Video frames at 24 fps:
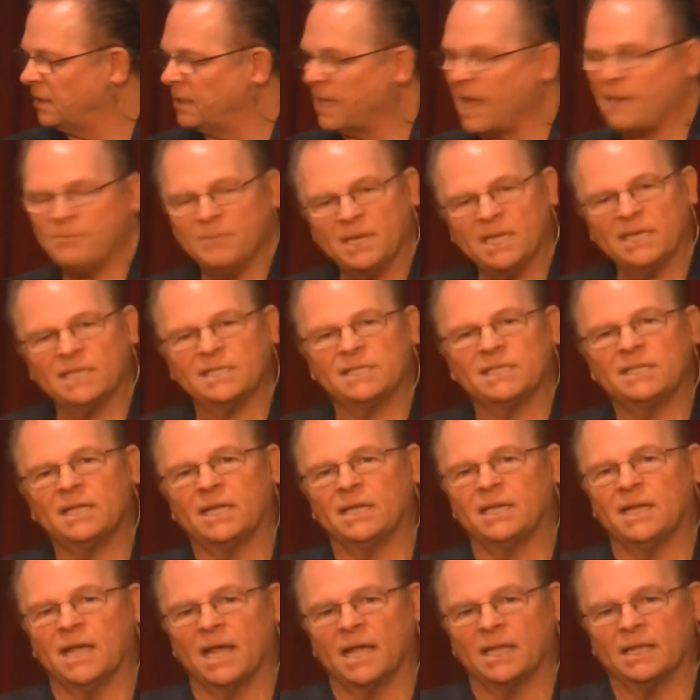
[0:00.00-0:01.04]
that means
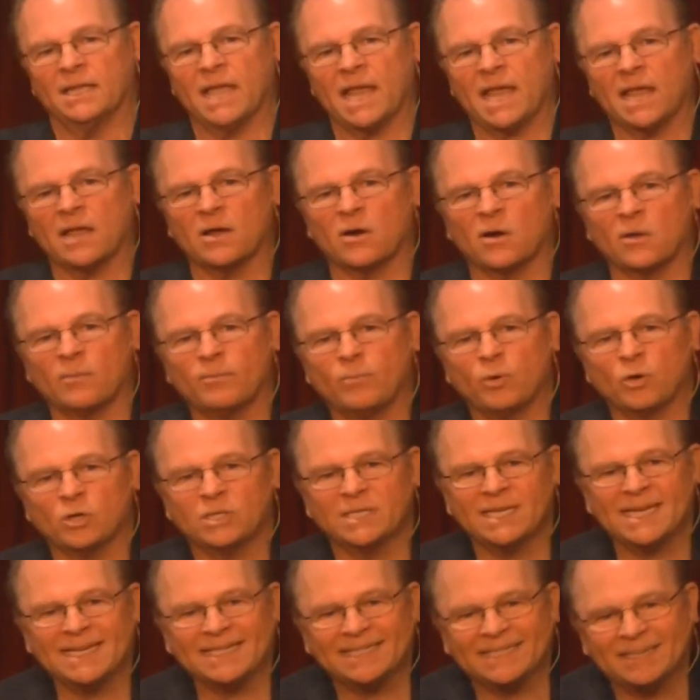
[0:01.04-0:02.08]
that they are
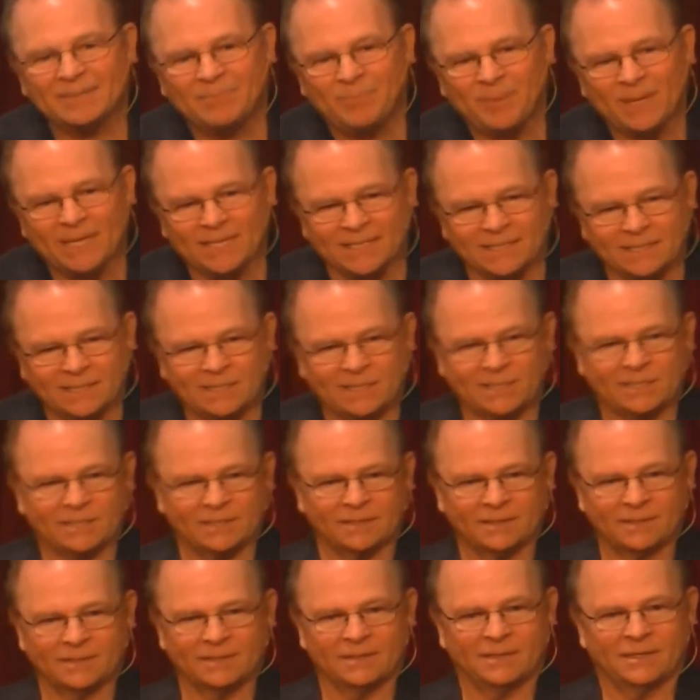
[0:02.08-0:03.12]

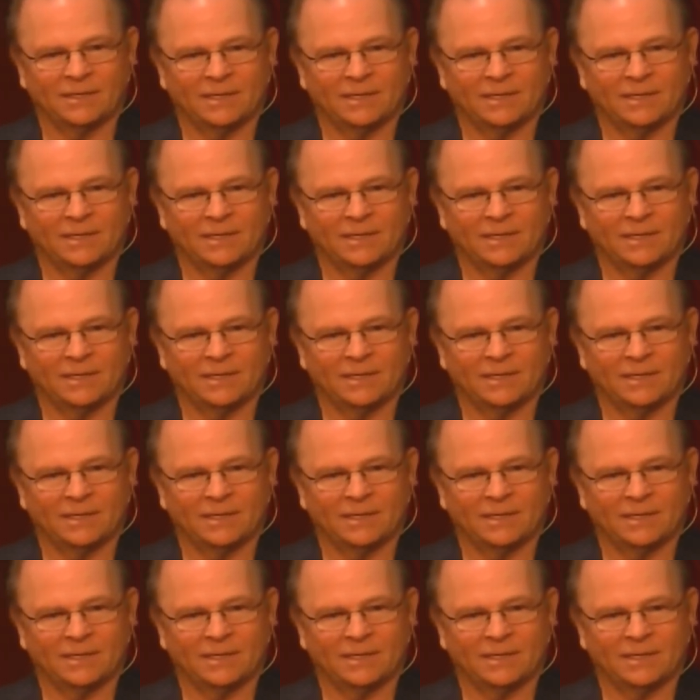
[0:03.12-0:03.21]
participants.